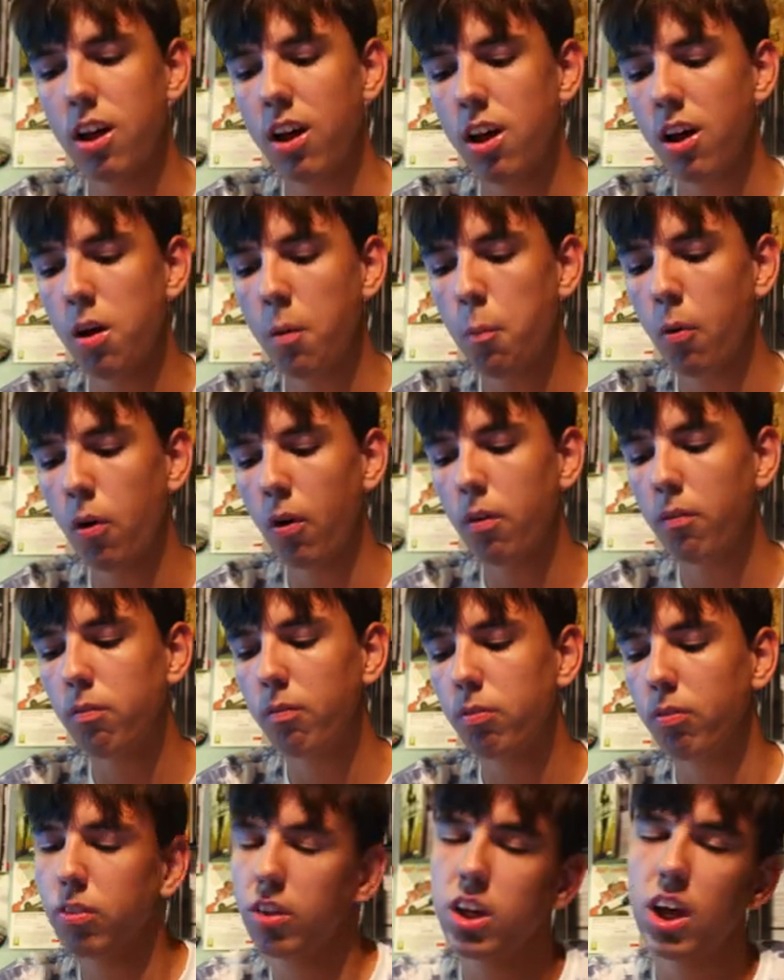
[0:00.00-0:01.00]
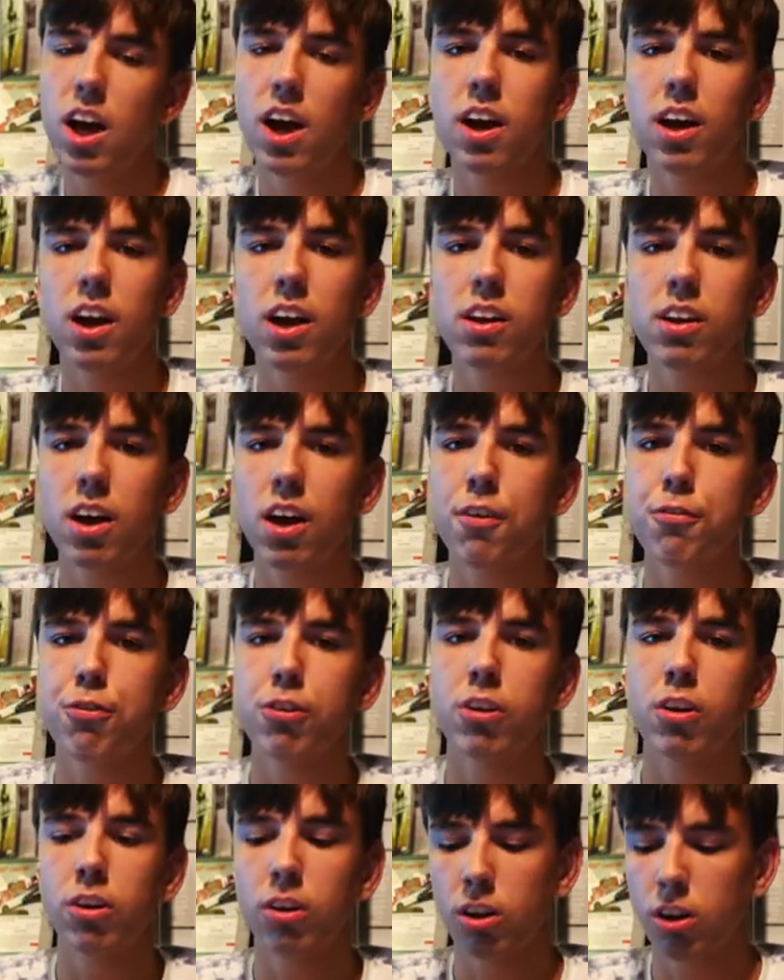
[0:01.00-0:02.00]
Uh, but yeah, I'd have
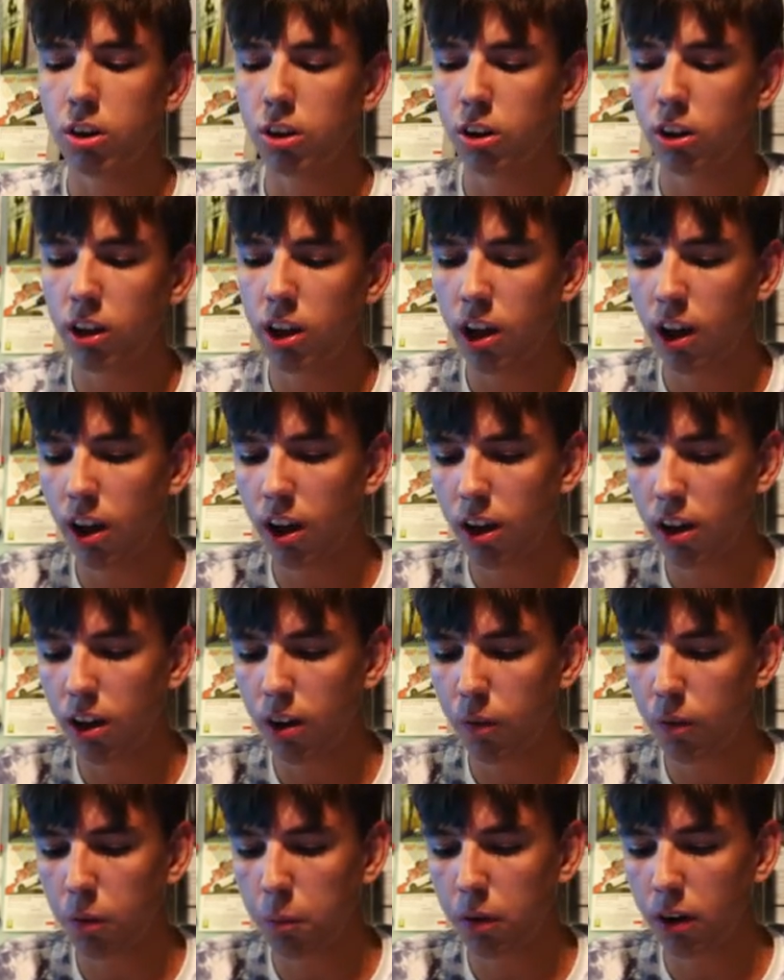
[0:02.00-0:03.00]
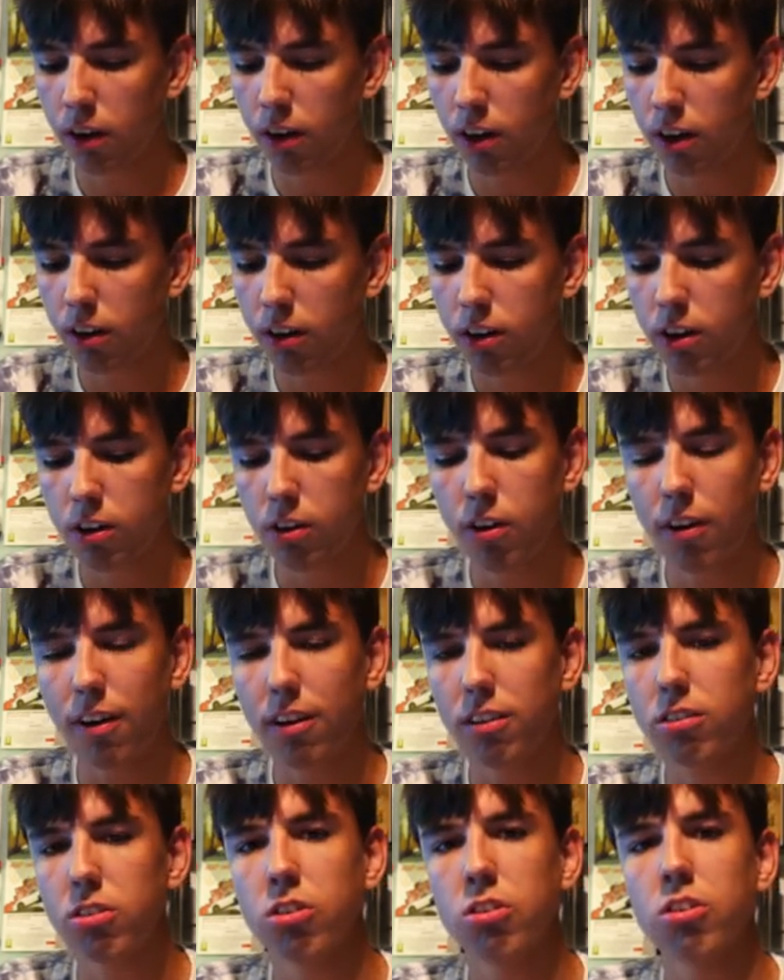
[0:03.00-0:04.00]
long curly hair, I wouldn't mind that.
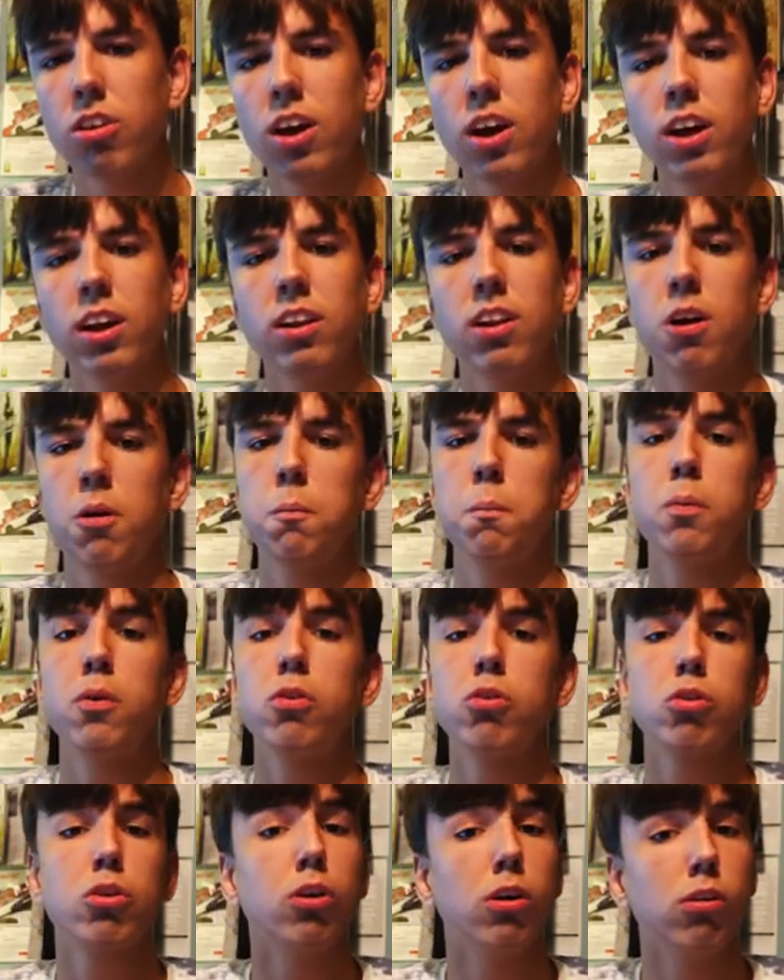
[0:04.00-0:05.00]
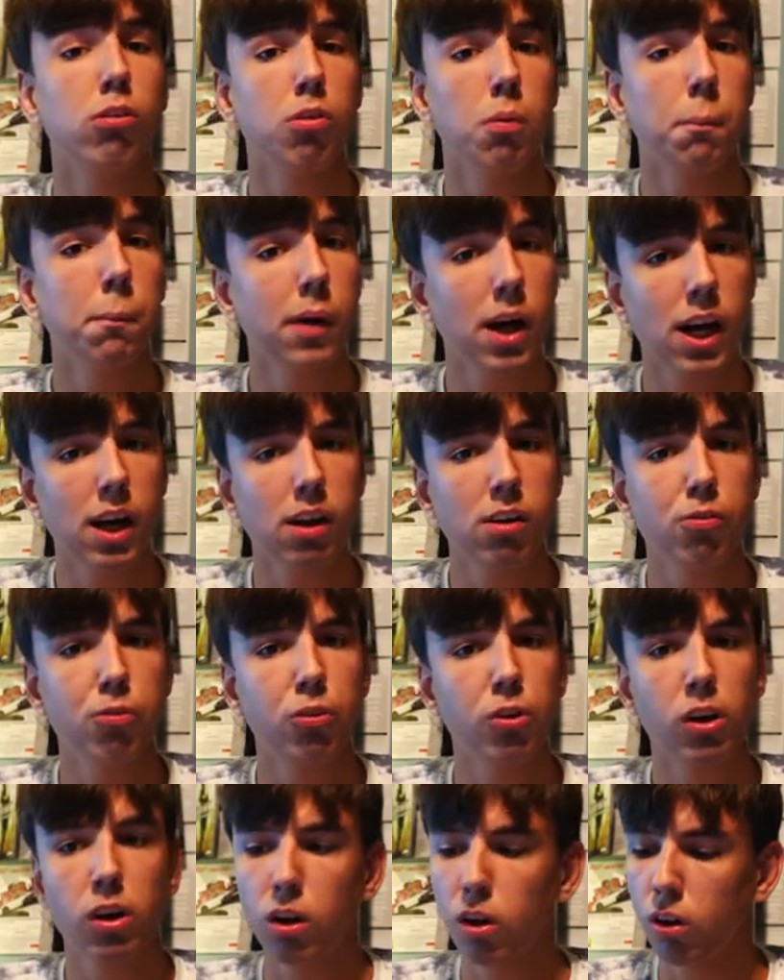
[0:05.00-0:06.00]
Not to say that buzz cuts are bad for
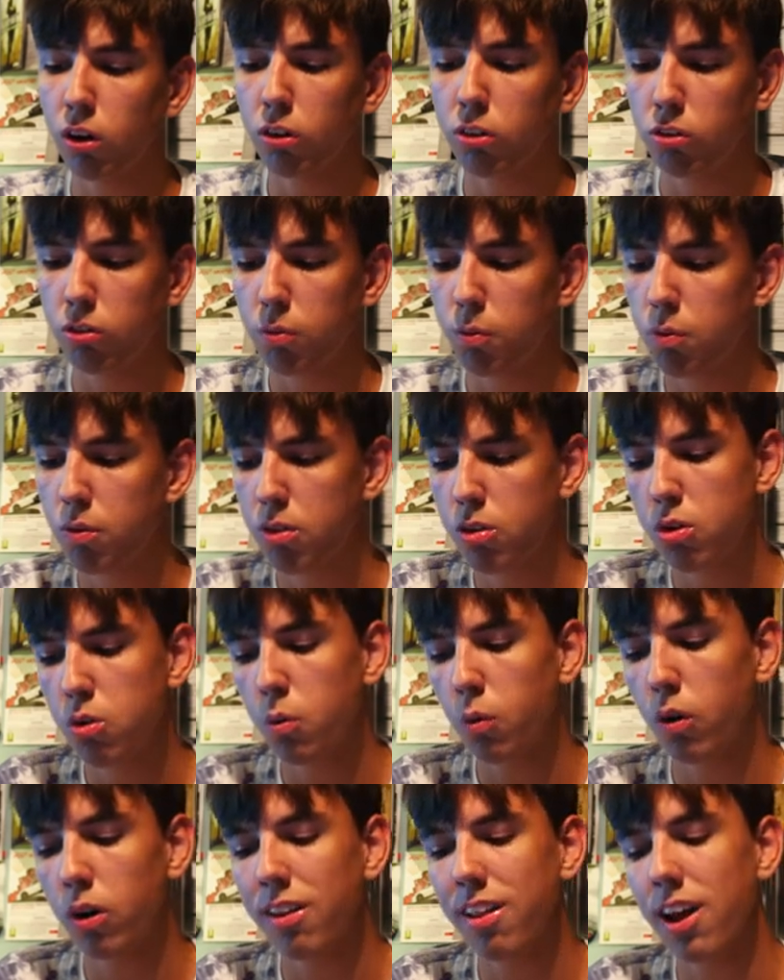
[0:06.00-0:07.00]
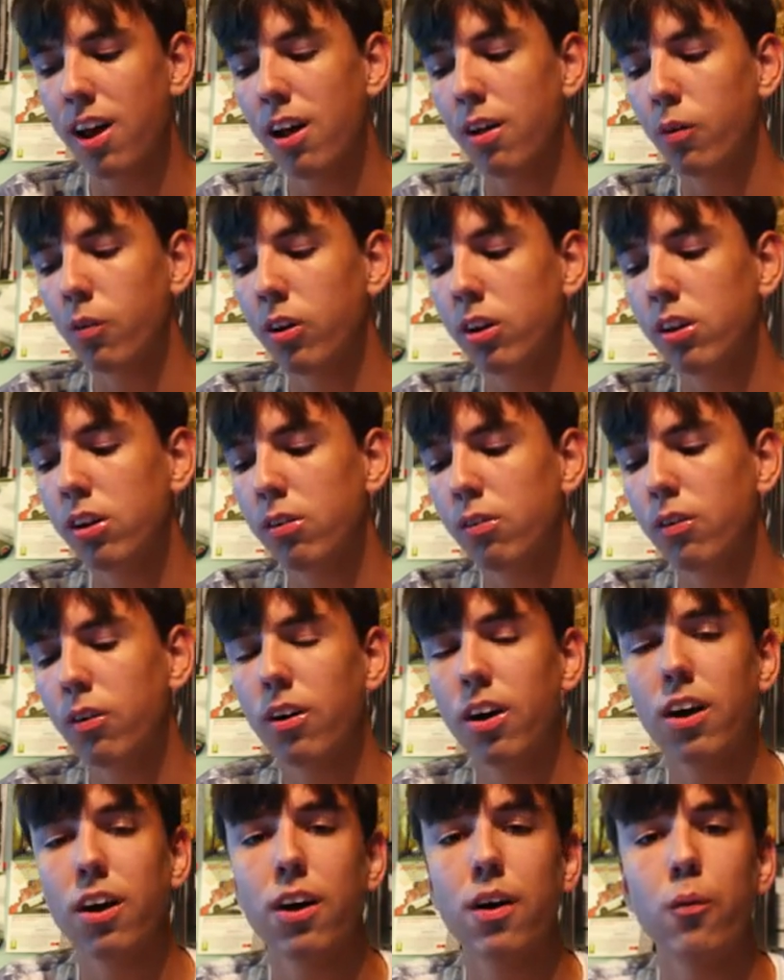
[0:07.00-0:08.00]
girls, do what the hell you want,
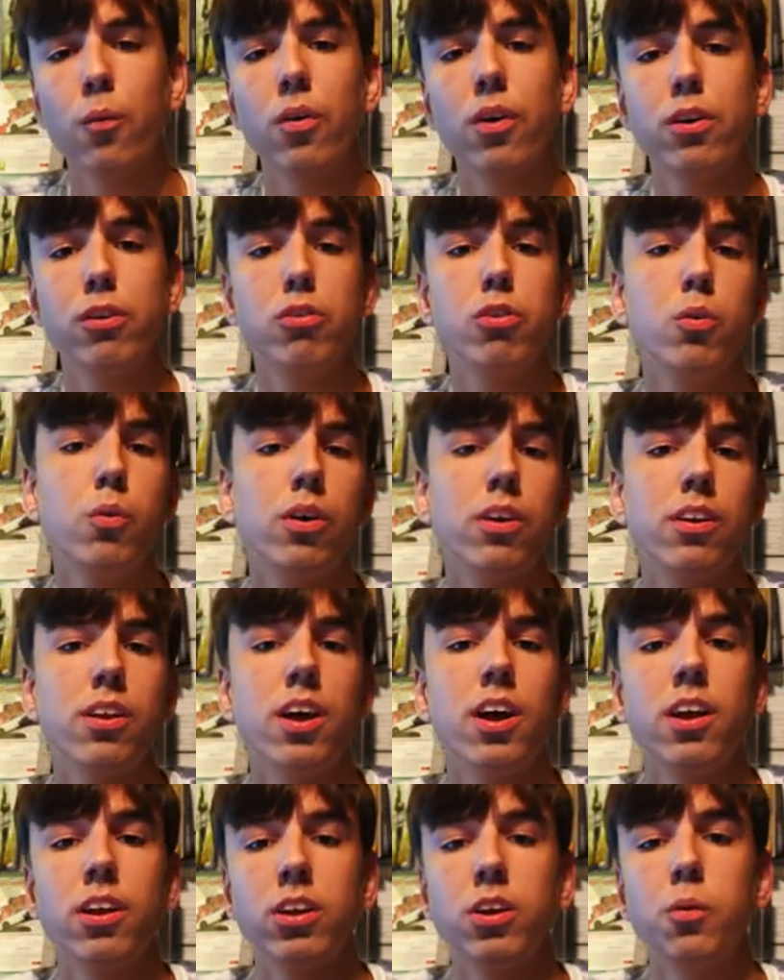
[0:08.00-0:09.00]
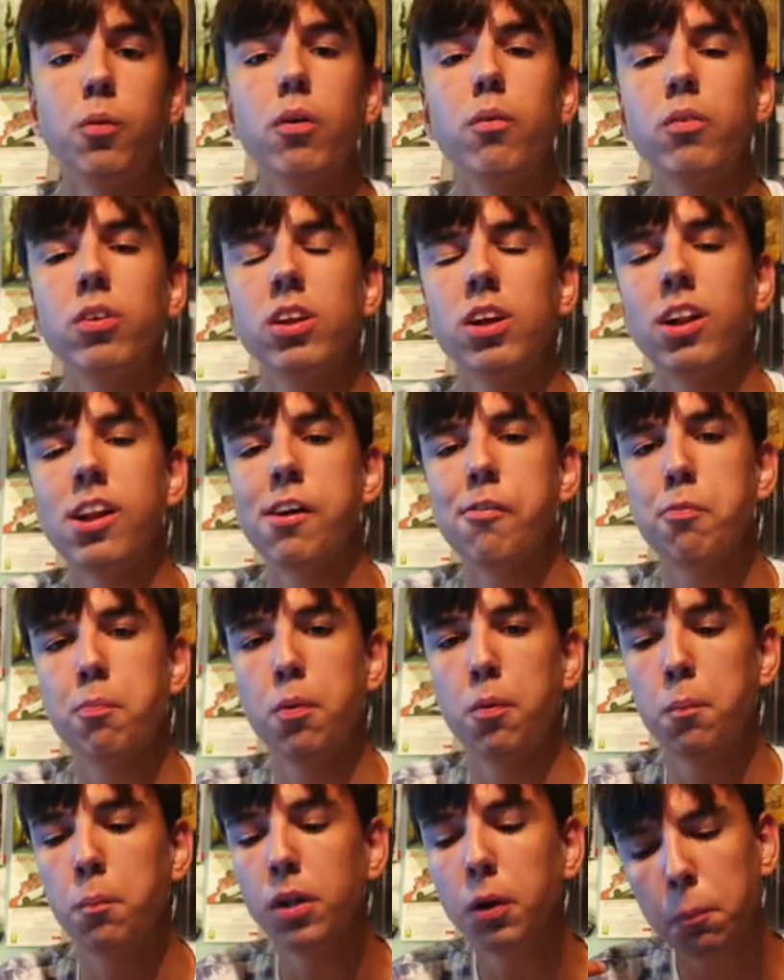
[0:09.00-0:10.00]
what, do what the hell you want with your life,
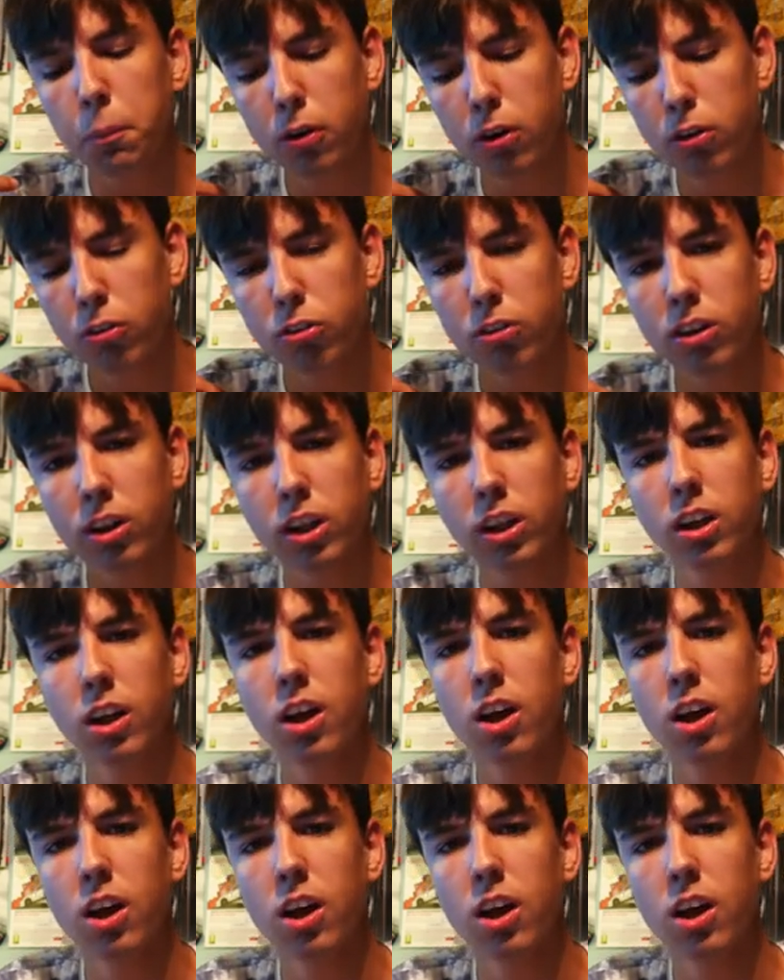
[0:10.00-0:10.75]
but me personally,